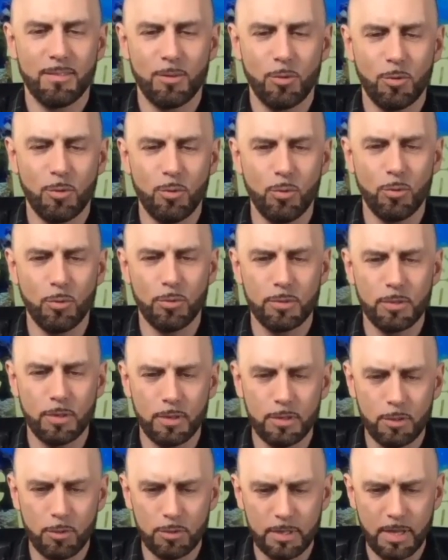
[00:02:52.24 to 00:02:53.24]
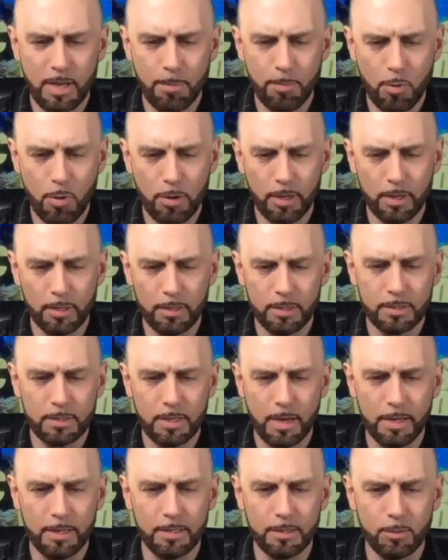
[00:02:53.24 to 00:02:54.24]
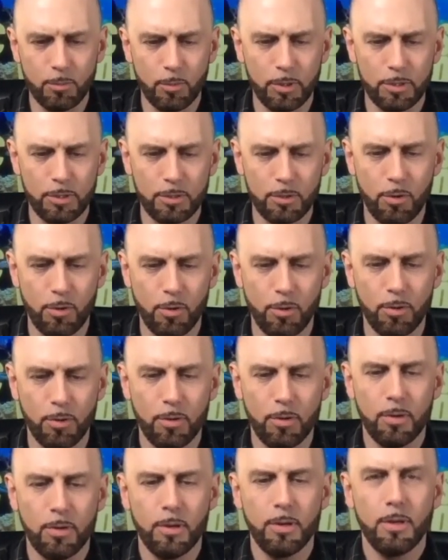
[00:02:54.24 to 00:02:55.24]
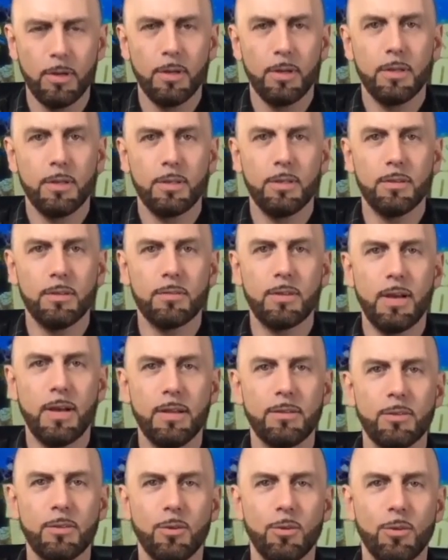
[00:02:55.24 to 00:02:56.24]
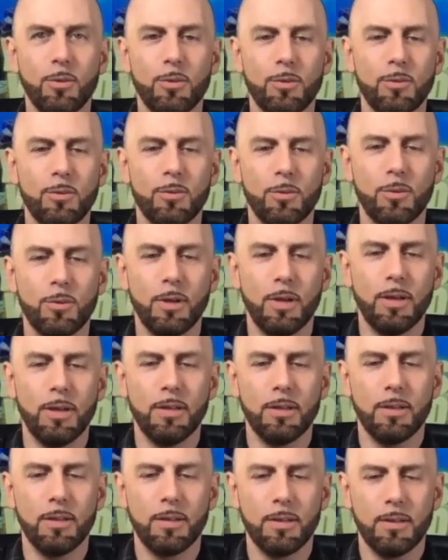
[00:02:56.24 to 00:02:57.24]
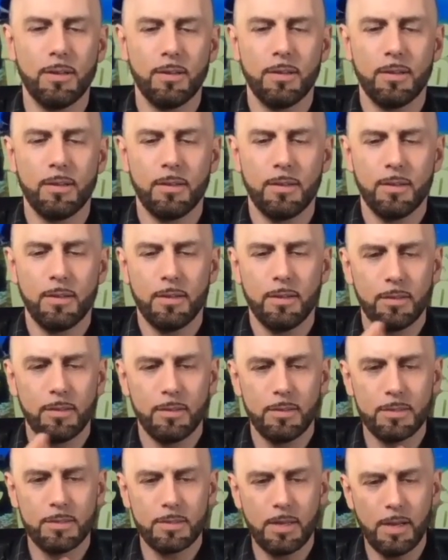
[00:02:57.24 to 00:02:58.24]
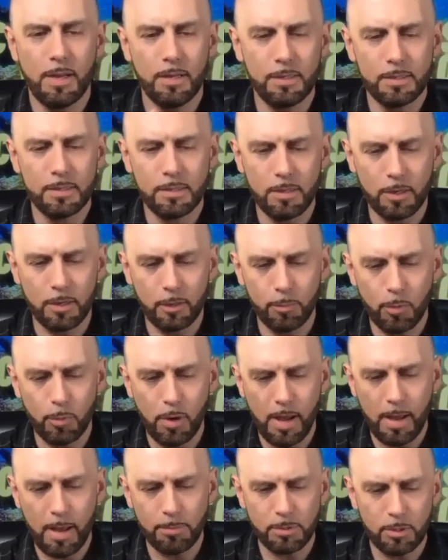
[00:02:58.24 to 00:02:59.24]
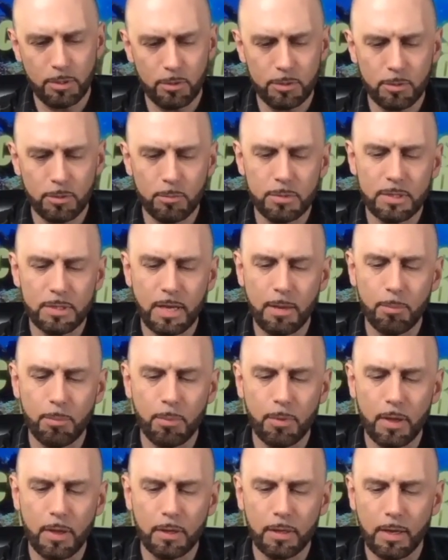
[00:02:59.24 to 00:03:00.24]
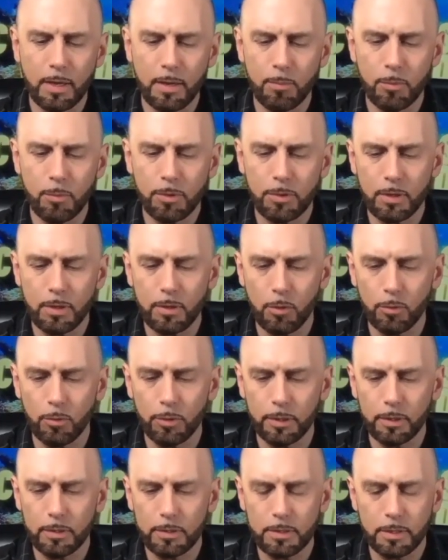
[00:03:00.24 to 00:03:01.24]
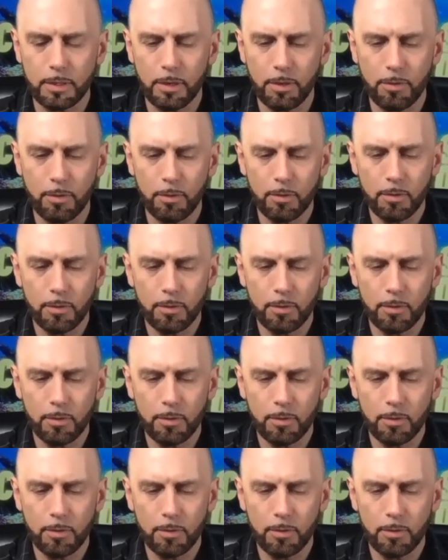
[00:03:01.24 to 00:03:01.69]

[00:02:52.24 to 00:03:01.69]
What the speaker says: Oh, is there tape on it? This side doesn't want to turn. This side turns. Okay. Side is stuck. Perhaps there's some tape that came with it holding it together.